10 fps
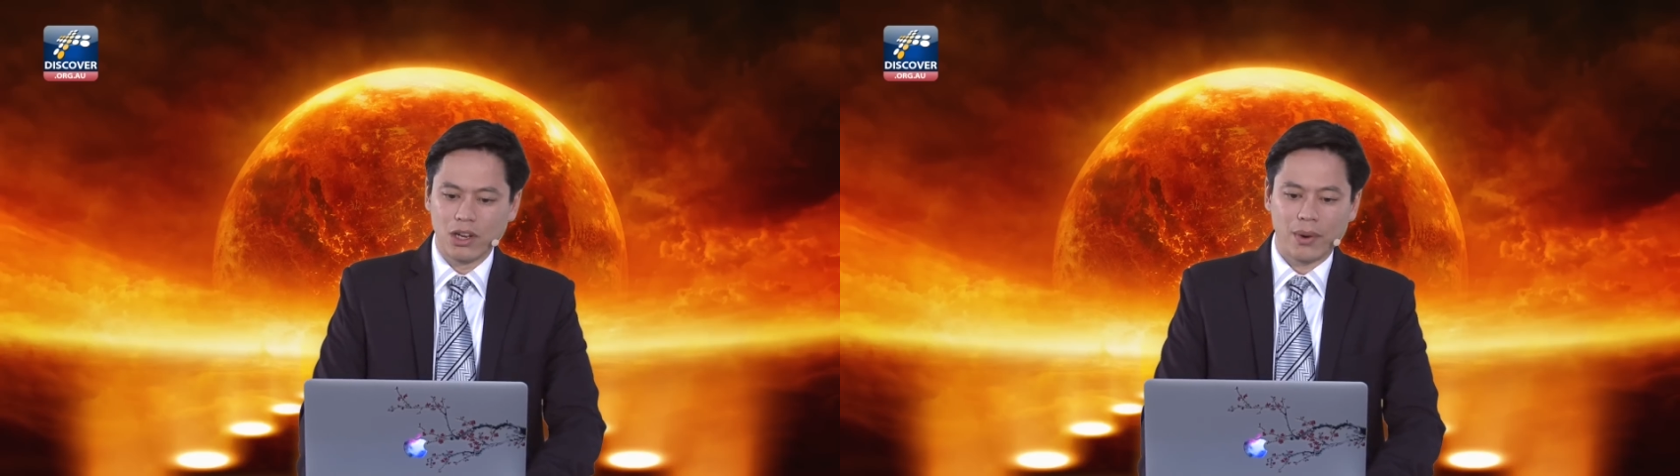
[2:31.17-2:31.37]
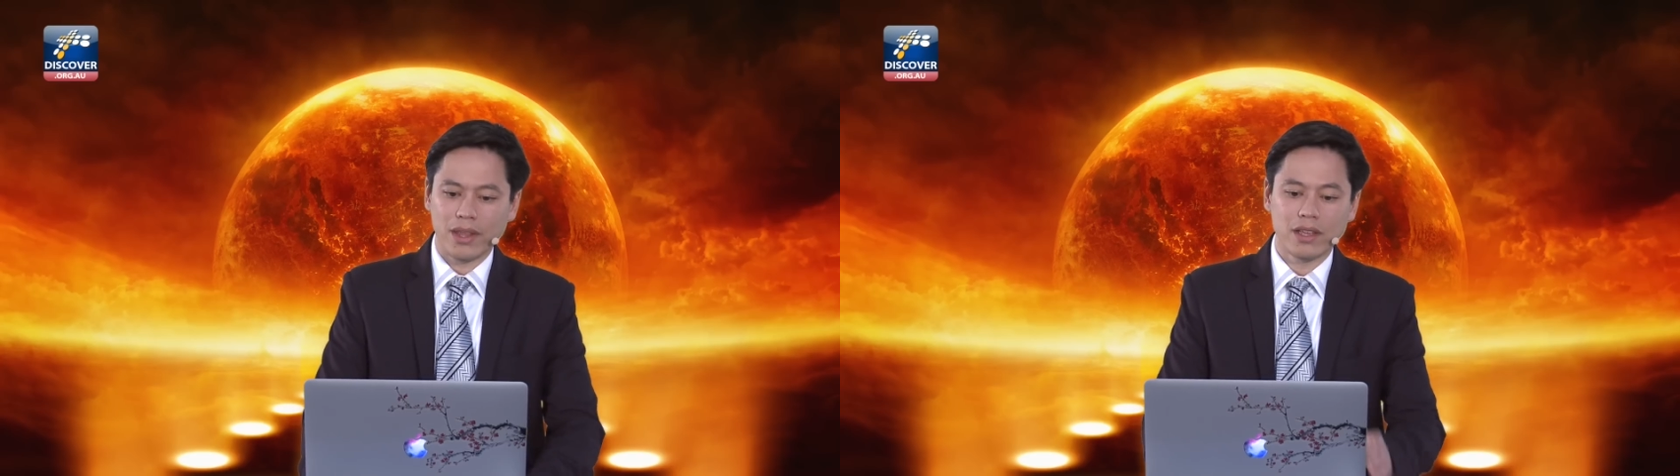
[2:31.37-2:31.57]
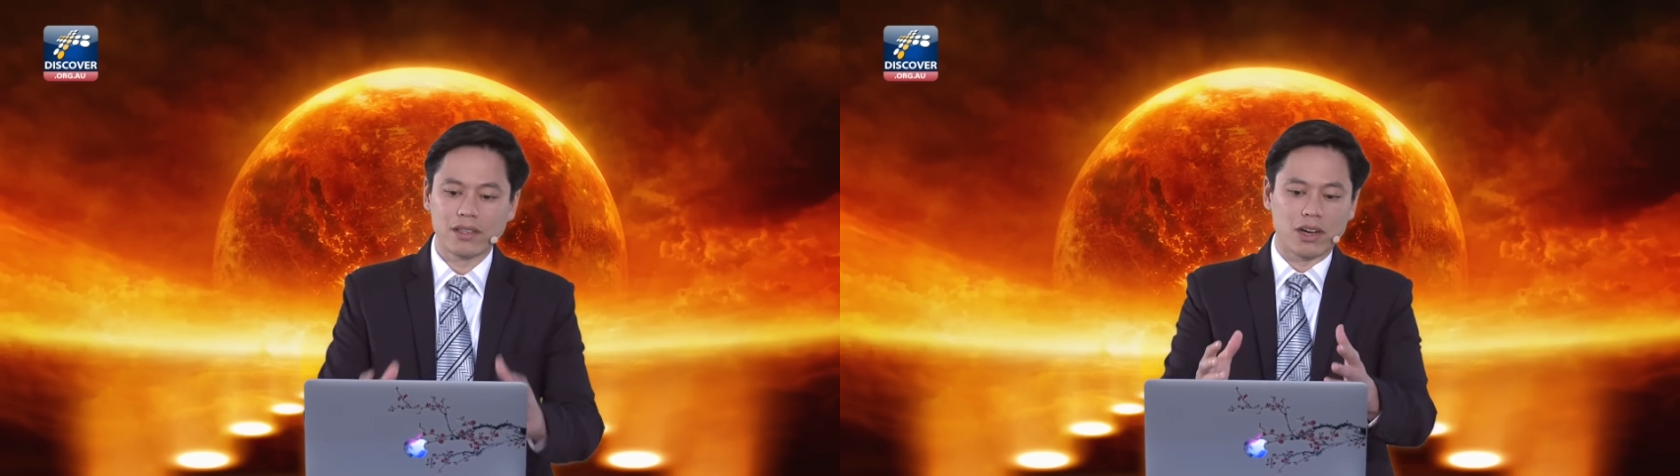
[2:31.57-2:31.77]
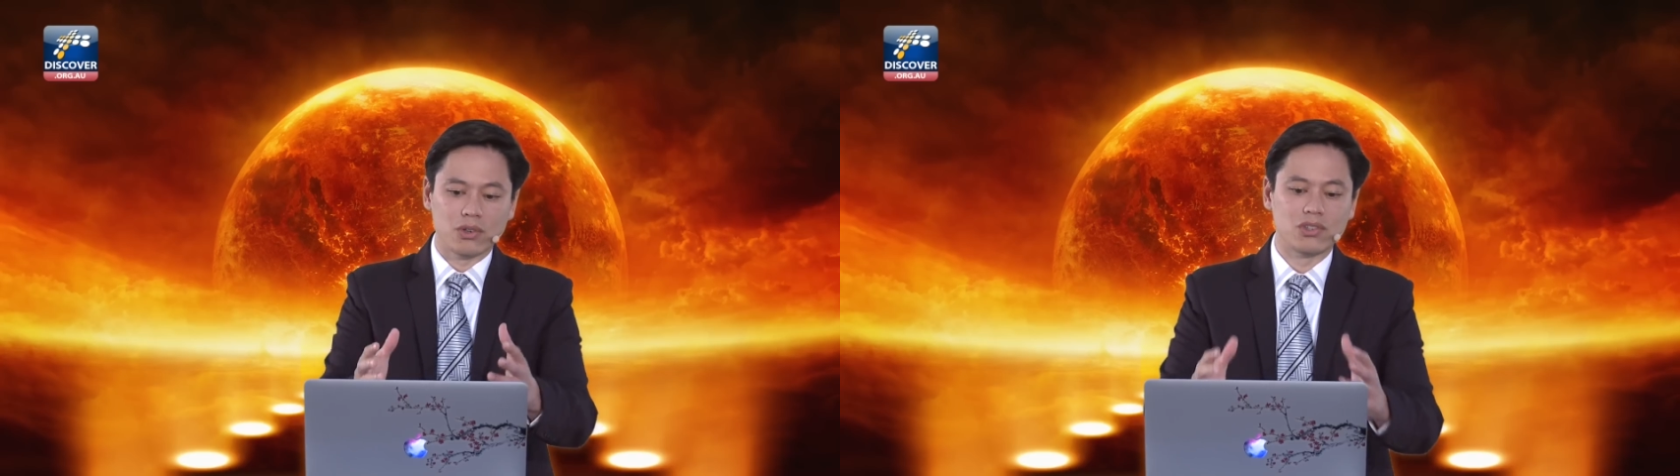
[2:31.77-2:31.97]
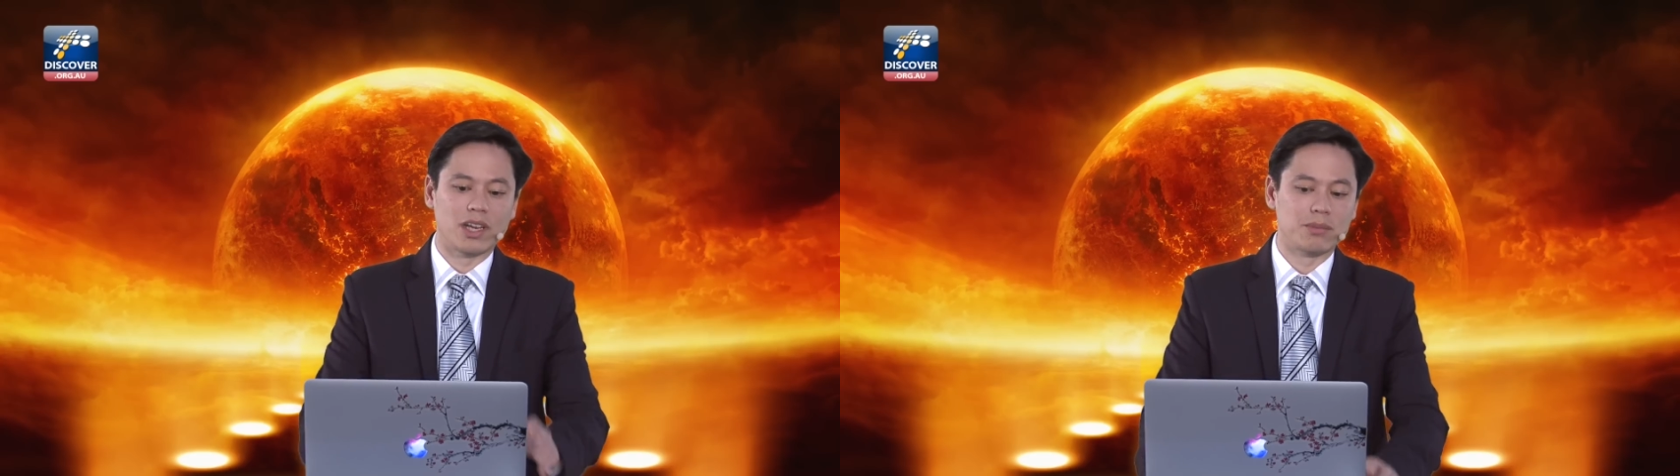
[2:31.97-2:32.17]
No, I think
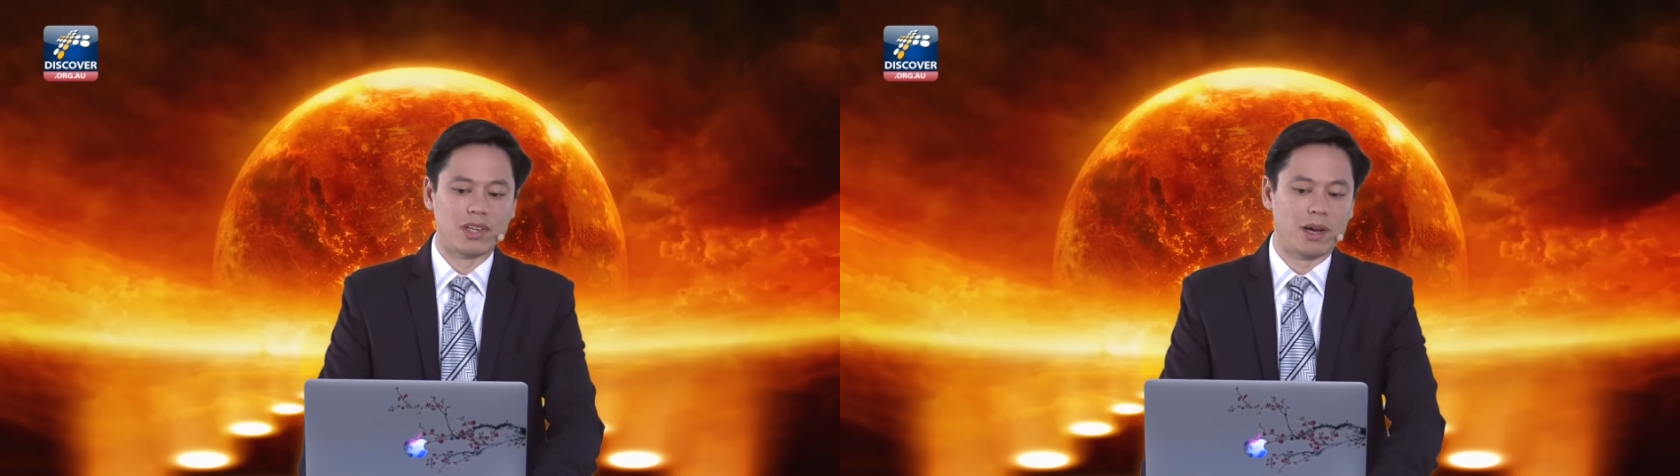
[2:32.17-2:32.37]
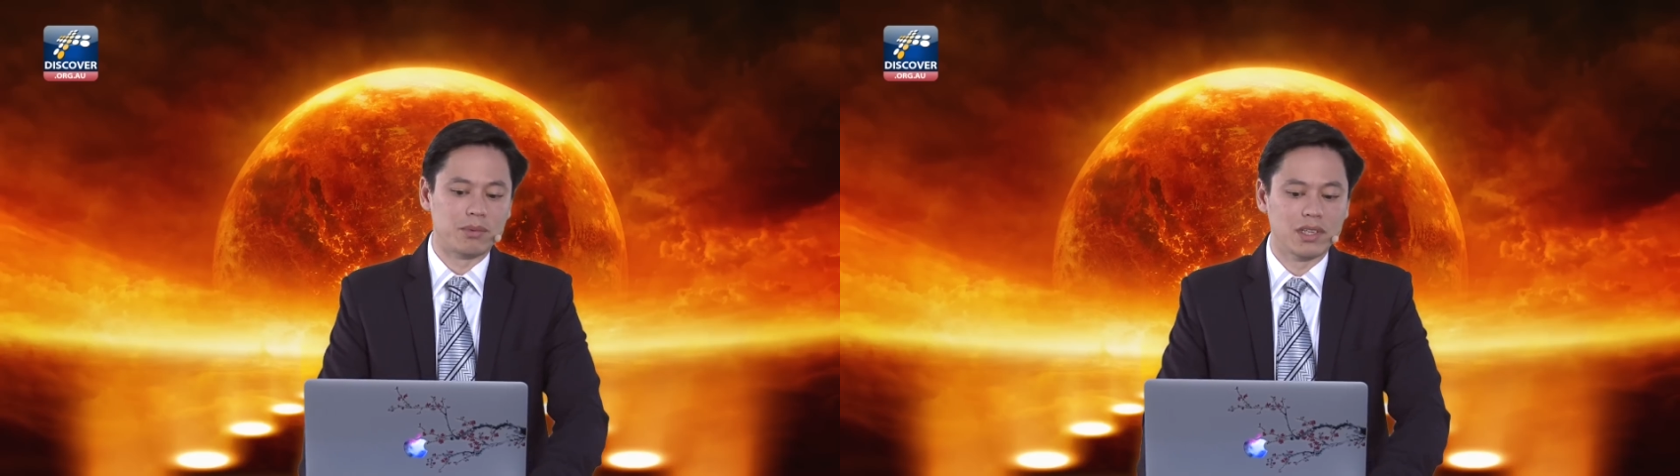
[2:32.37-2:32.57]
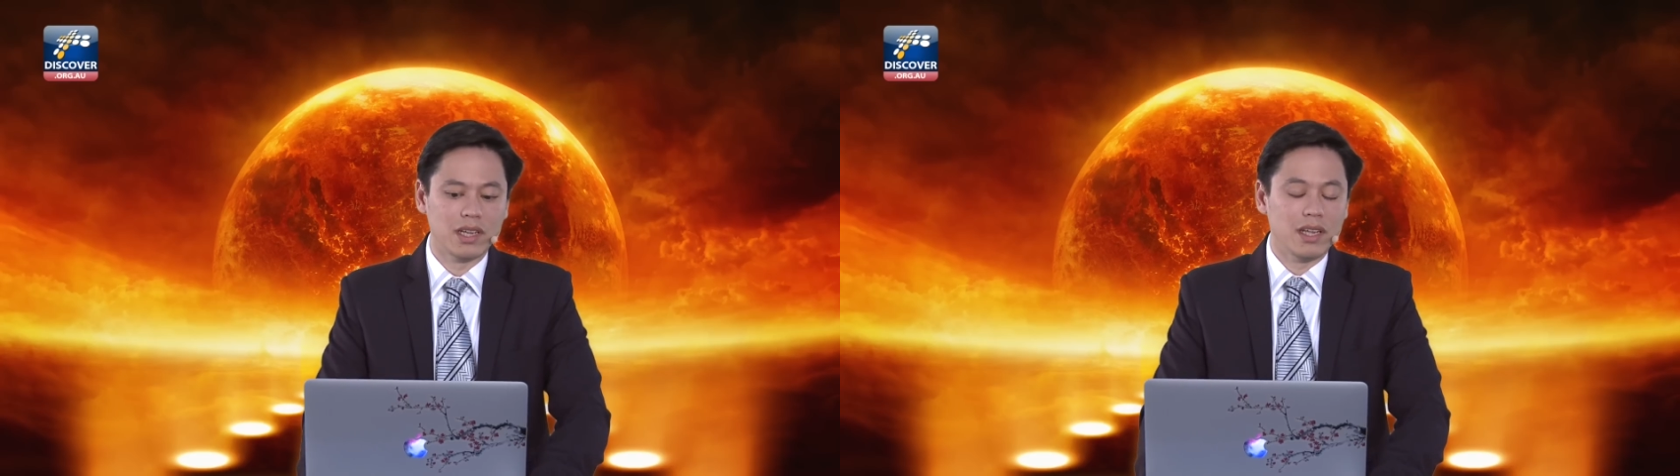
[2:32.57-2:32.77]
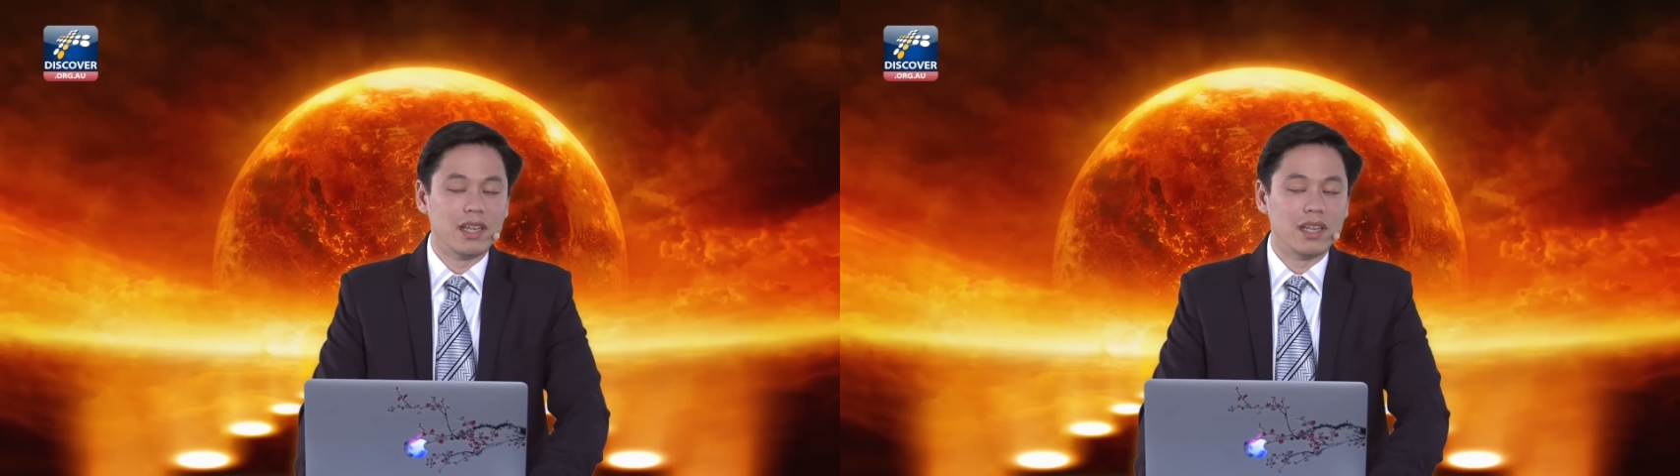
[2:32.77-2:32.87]
Dr. James Dobson